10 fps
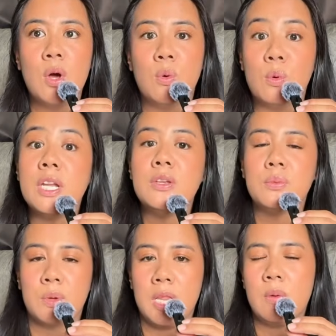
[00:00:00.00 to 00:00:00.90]
what you
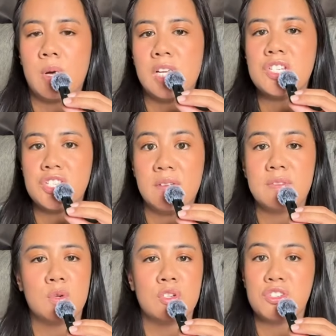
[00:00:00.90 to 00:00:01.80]
really want to
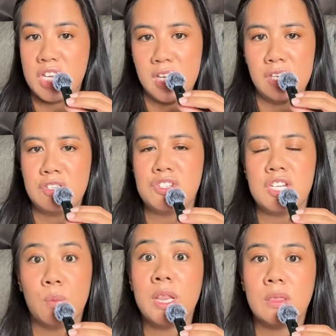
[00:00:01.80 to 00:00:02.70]
shift or change
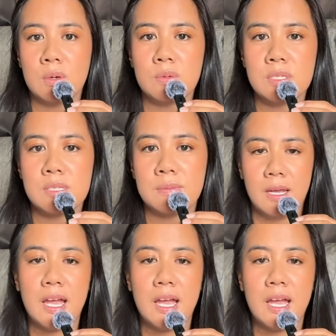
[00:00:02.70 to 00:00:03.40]
with those.